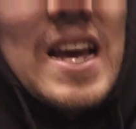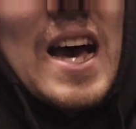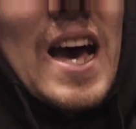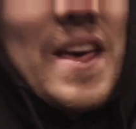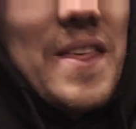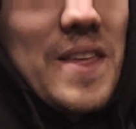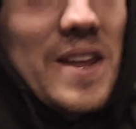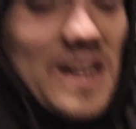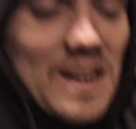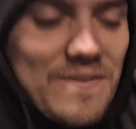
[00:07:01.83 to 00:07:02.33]
I
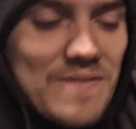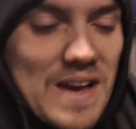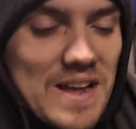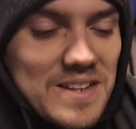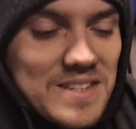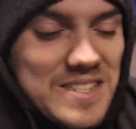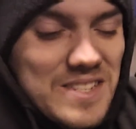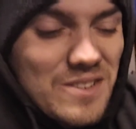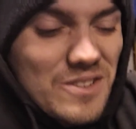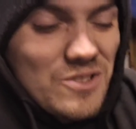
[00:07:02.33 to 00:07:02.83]
think I found
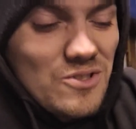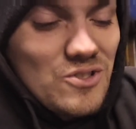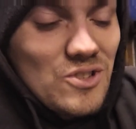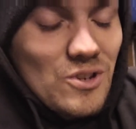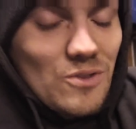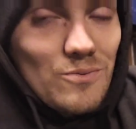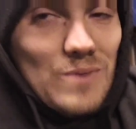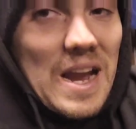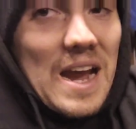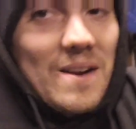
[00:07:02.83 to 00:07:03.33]
a solution
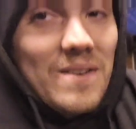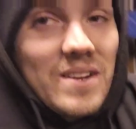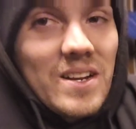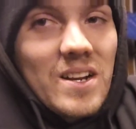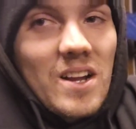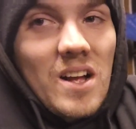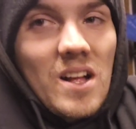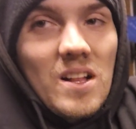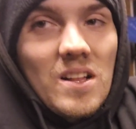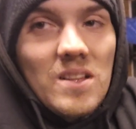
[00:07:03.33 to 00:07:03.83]
around it
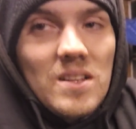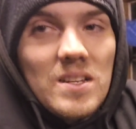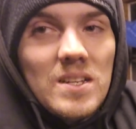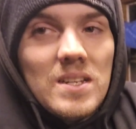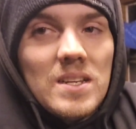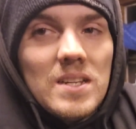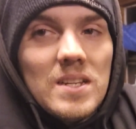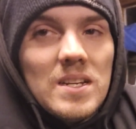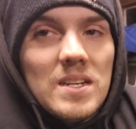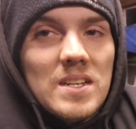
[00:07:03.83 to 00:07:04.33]
all.
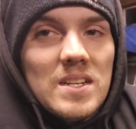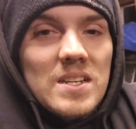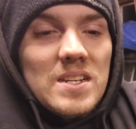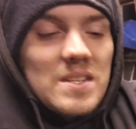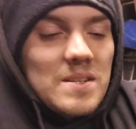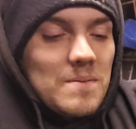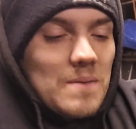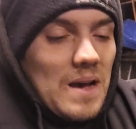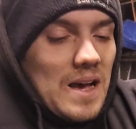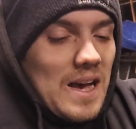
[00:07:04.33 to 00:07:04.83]

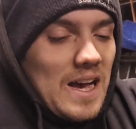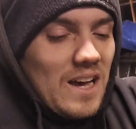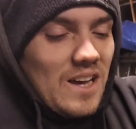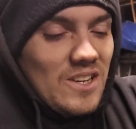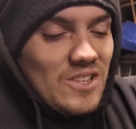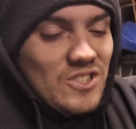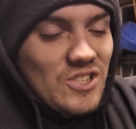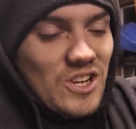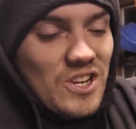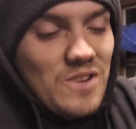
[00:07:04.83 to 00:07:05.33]

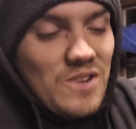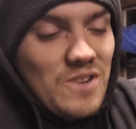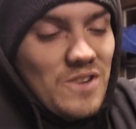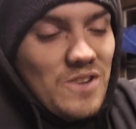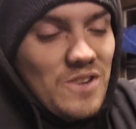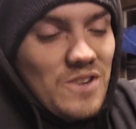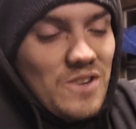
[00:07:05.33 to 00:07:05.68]
I'll show you what I've